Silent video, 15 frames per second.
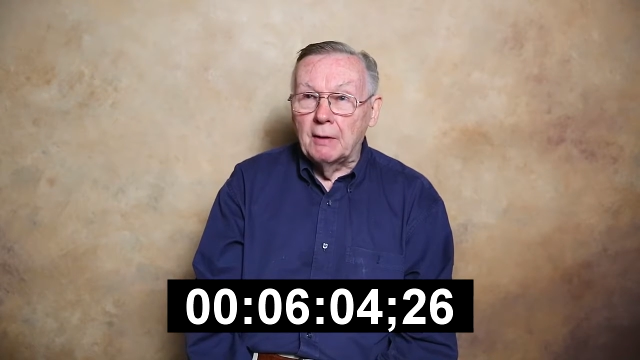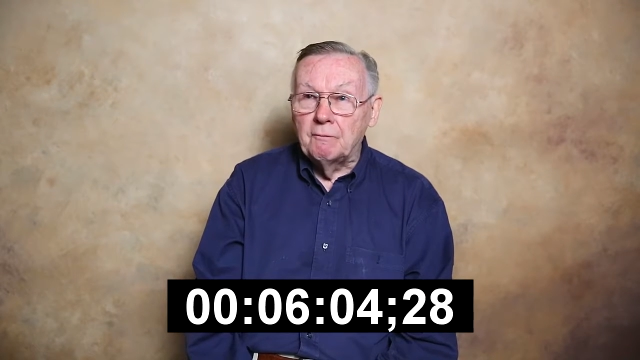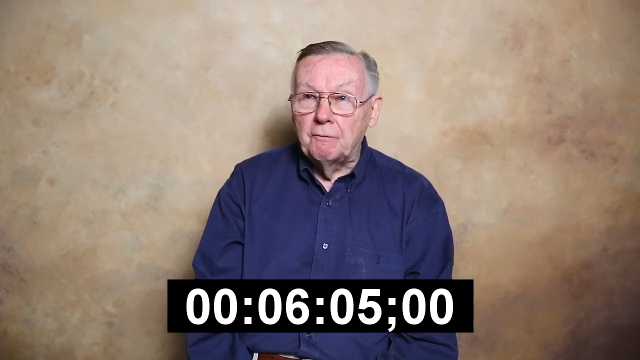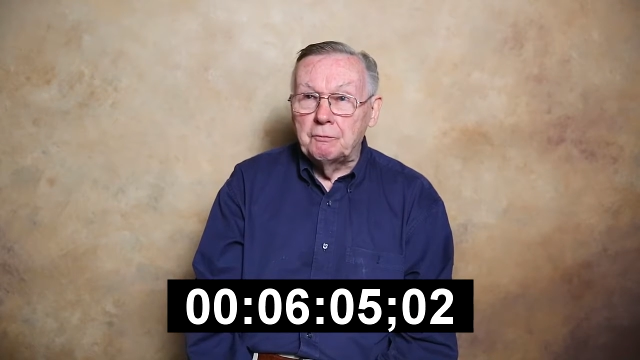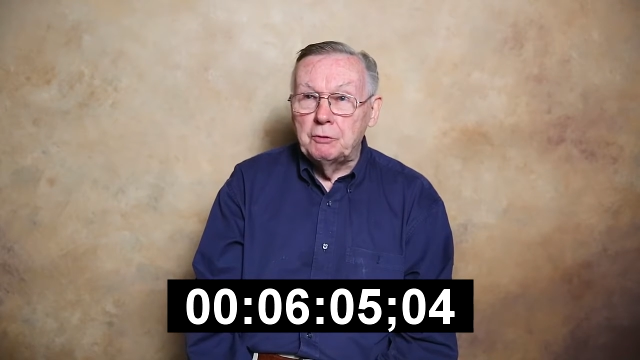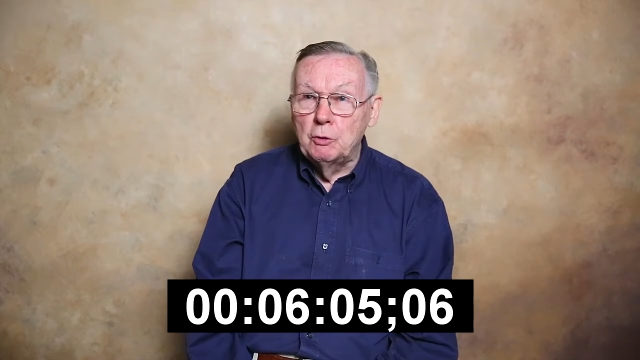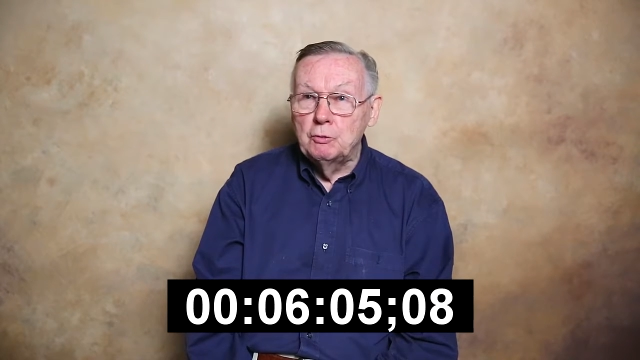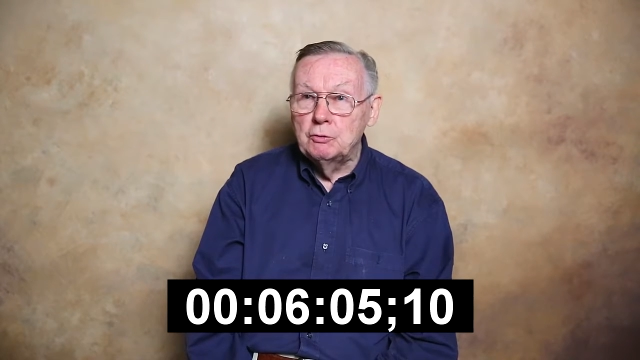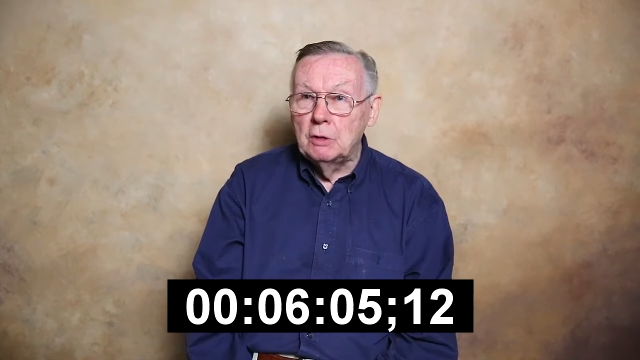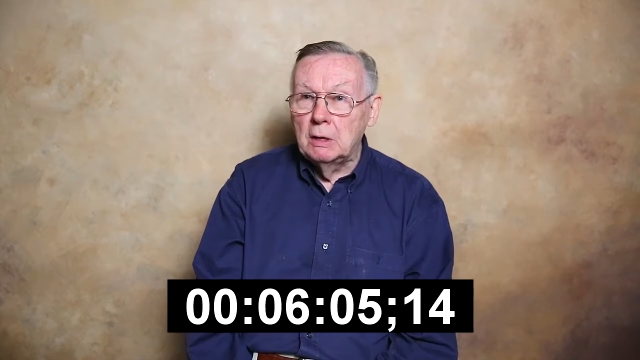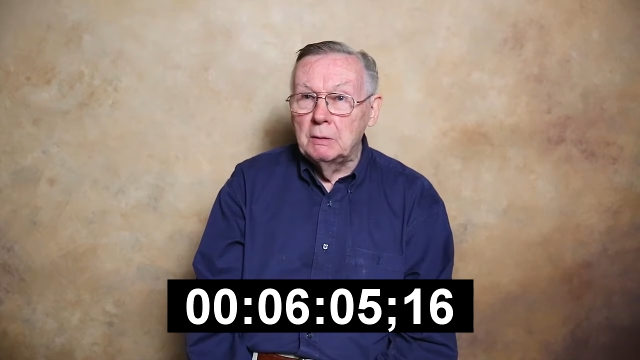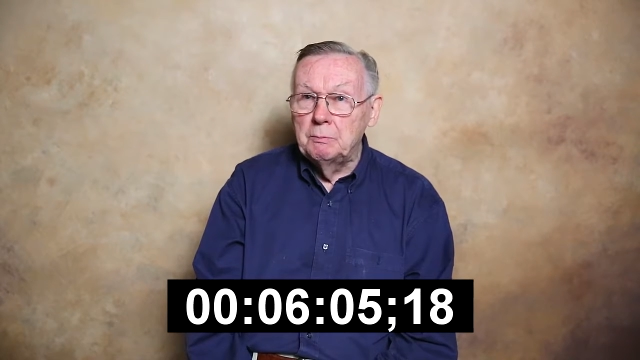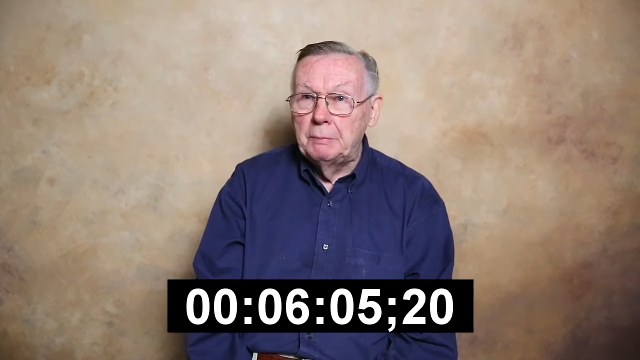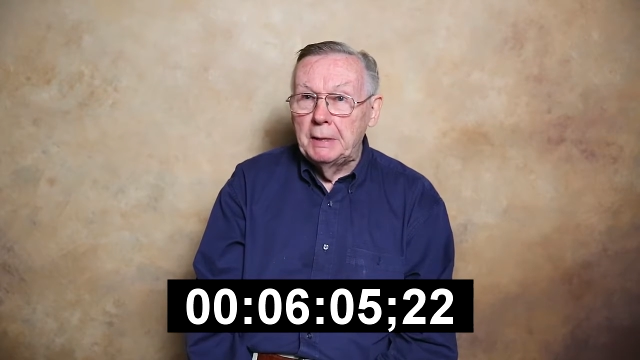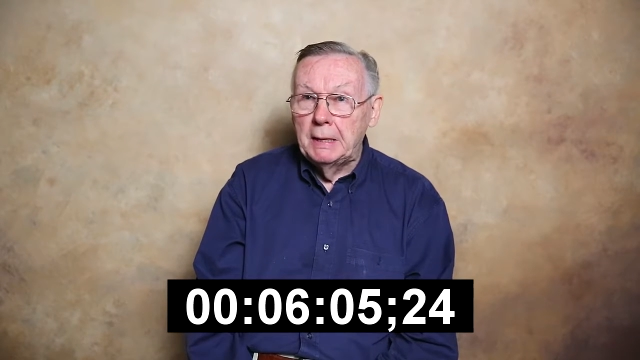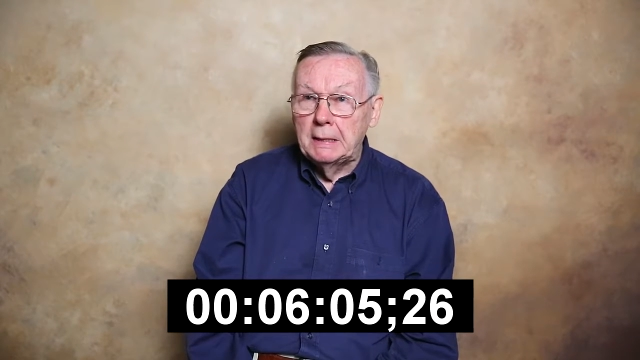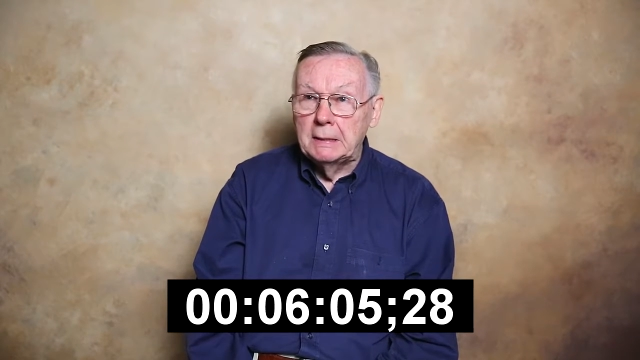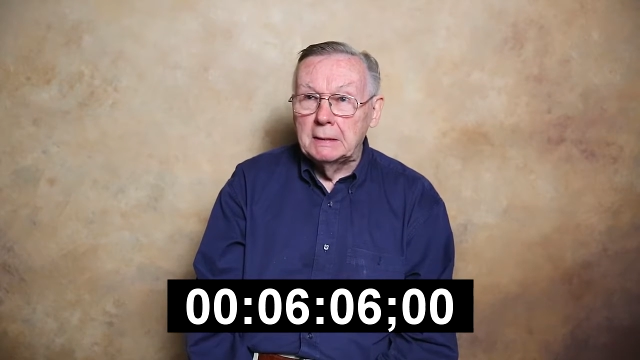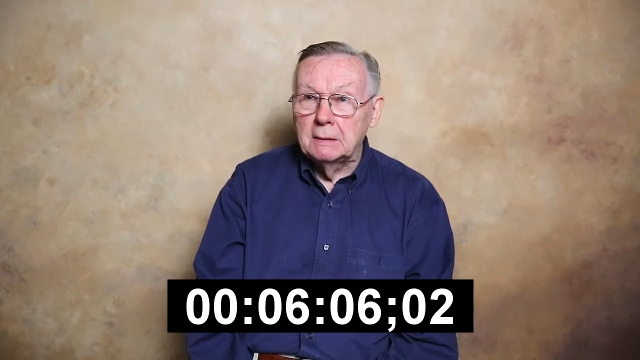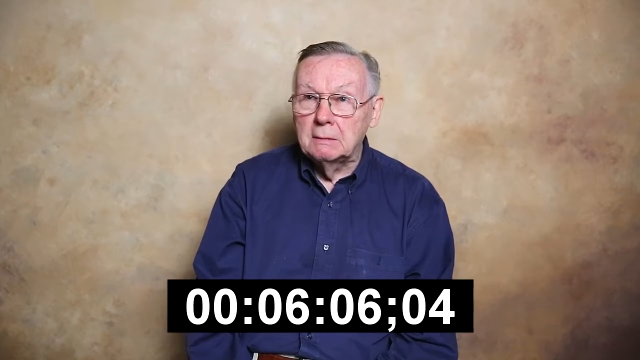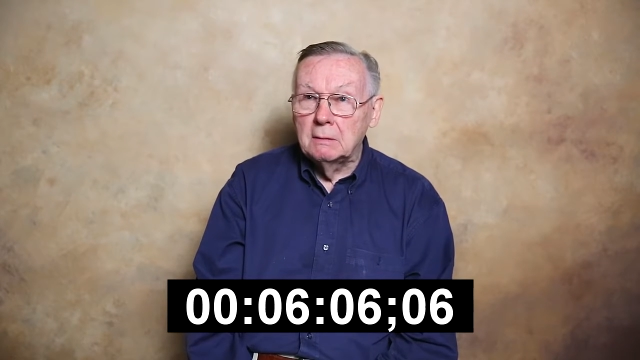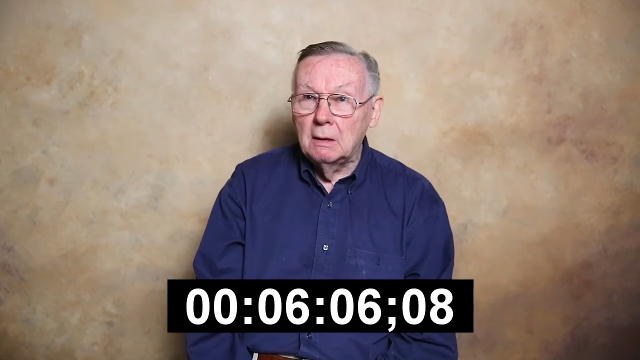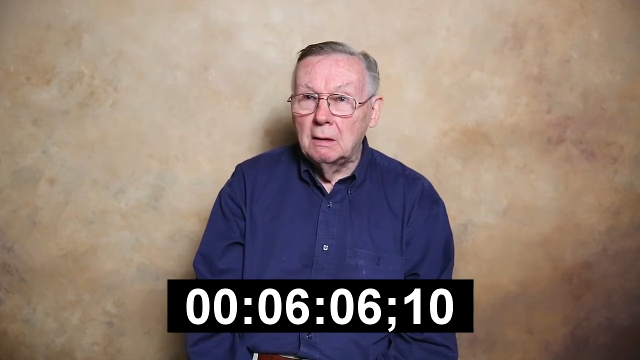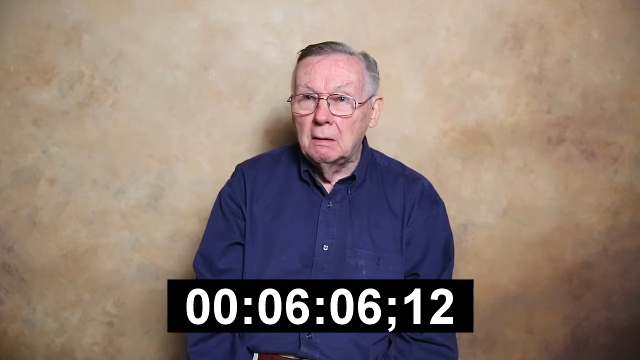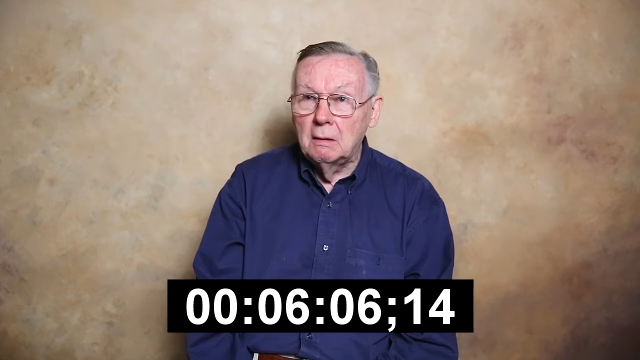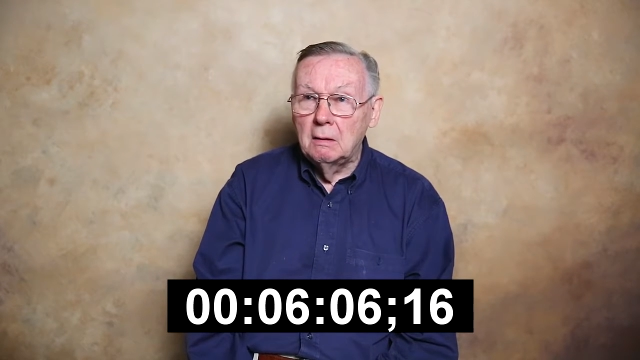they've usually been